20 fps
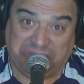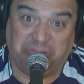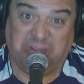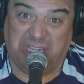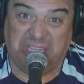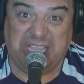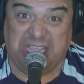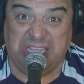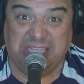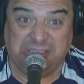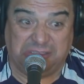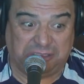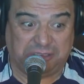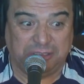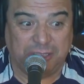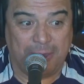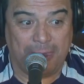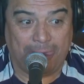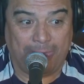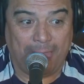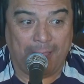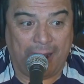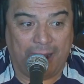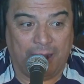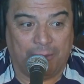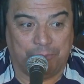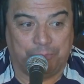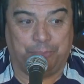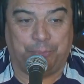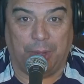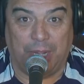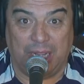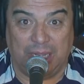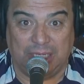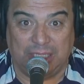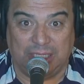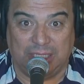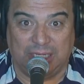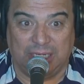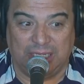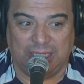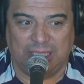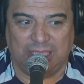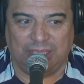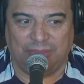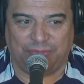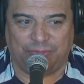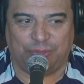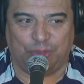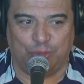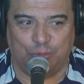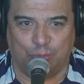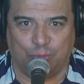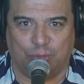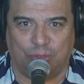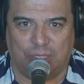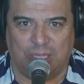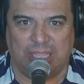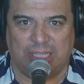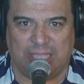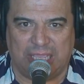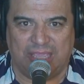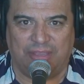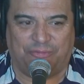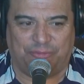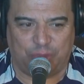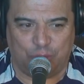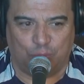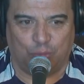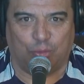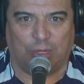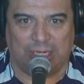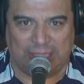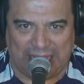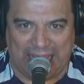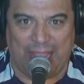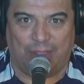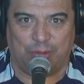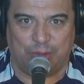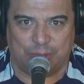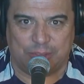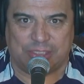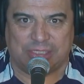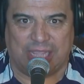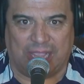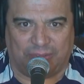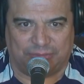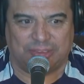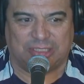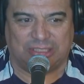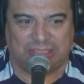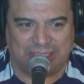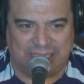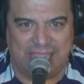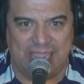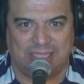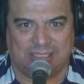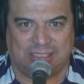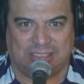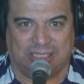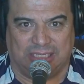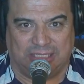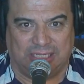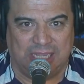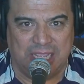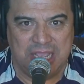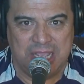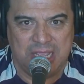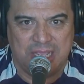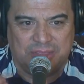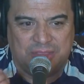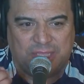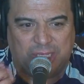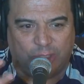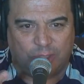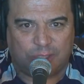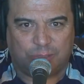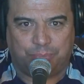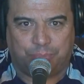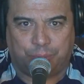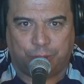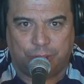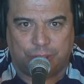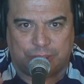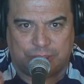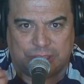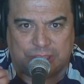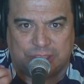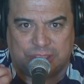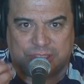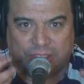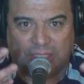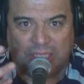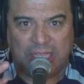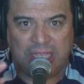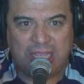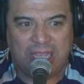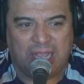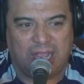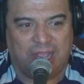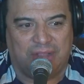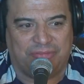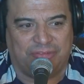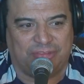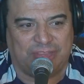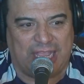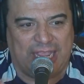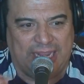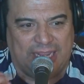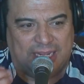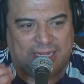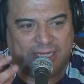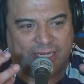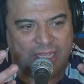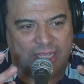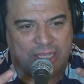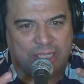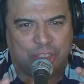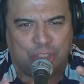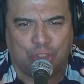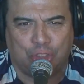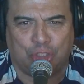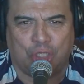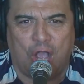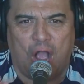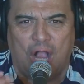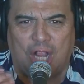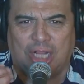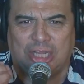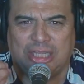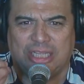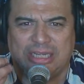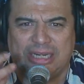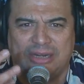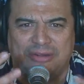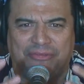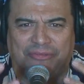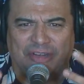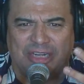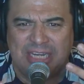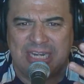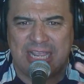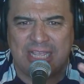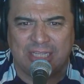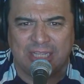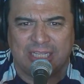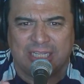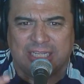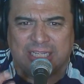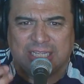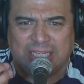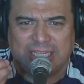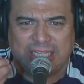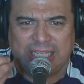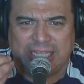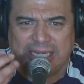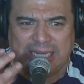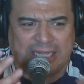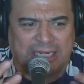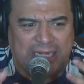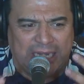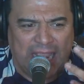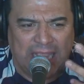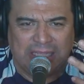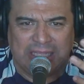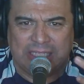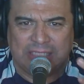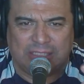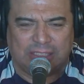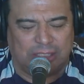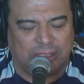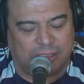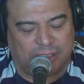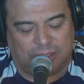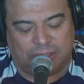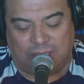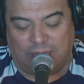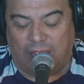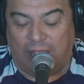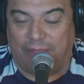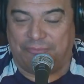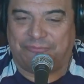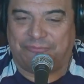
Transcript: It really is. But if you allow yourself to taste it, there's bursts of like chocolate and vanilla in it, and it's